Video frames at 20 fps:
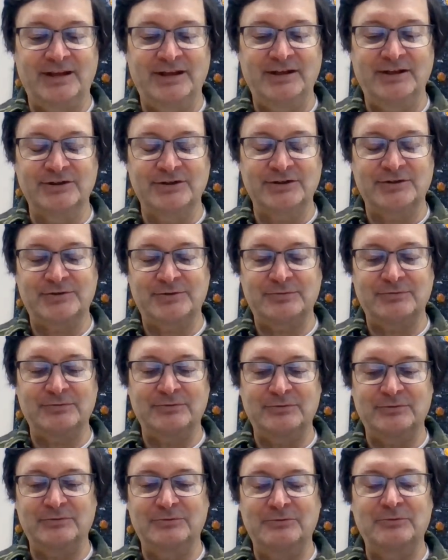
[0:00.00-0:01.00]
here's
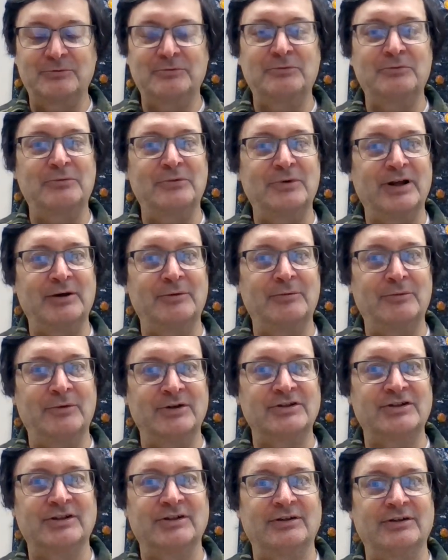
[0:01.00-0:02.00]
what I
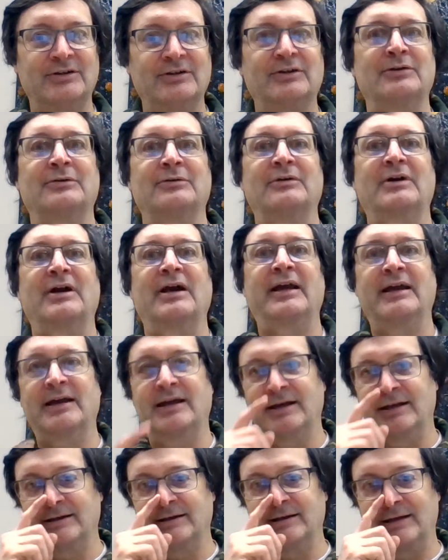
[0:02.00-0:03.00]
want you to do,
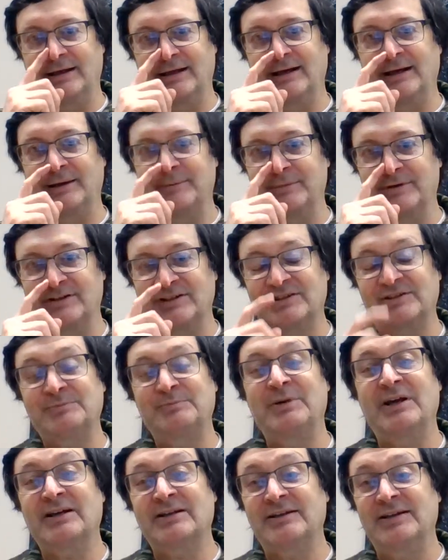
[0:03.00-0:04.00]
and I'm
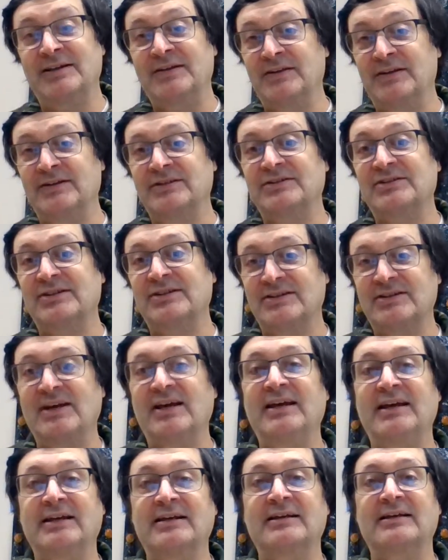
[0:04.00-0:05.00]
expecting this to
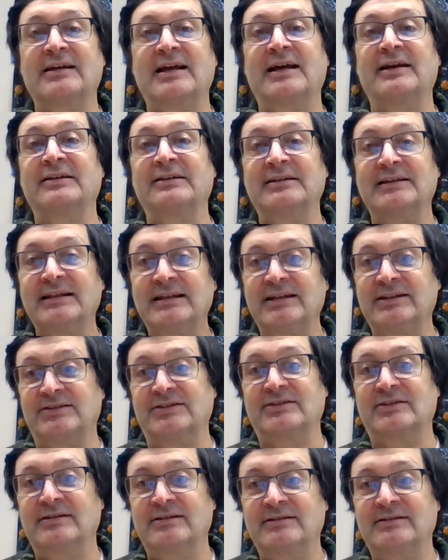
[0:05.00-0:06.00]
take at
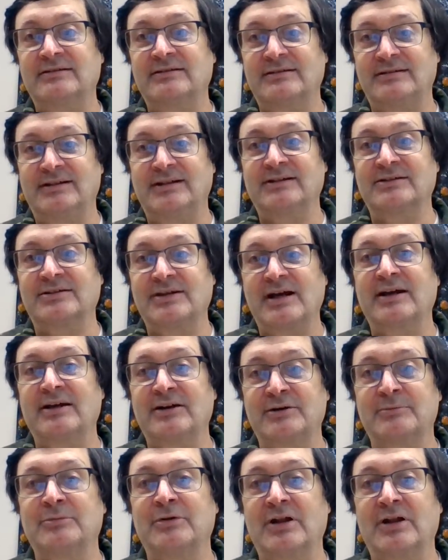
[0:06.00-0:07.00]
least the entire